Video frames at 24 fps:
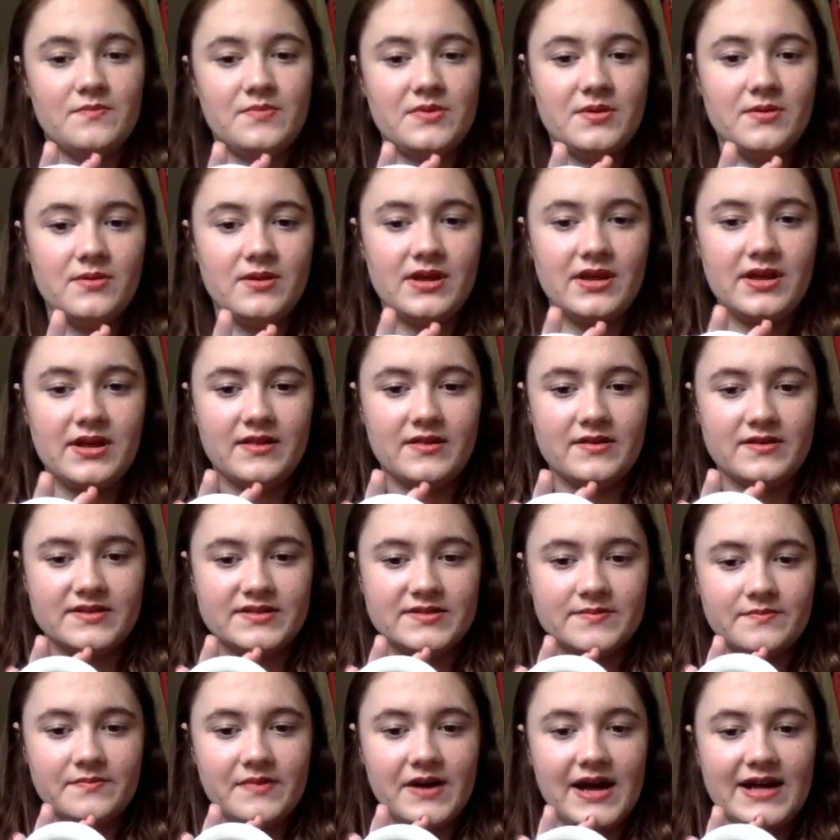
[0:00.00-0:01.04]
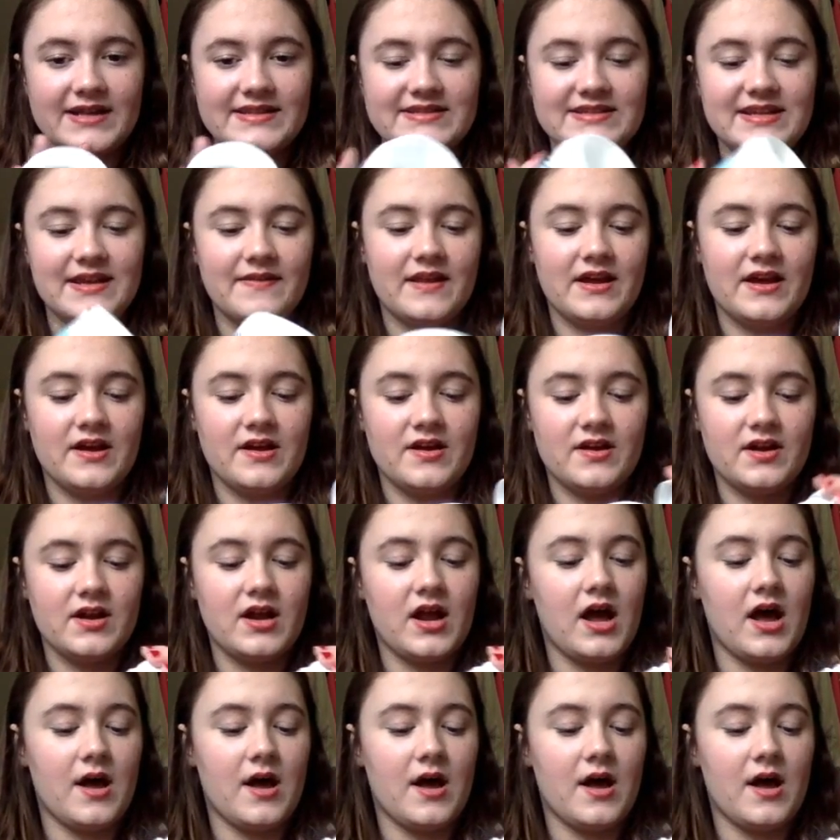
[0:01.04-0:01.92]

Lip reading: Beauty. There's some pads down there.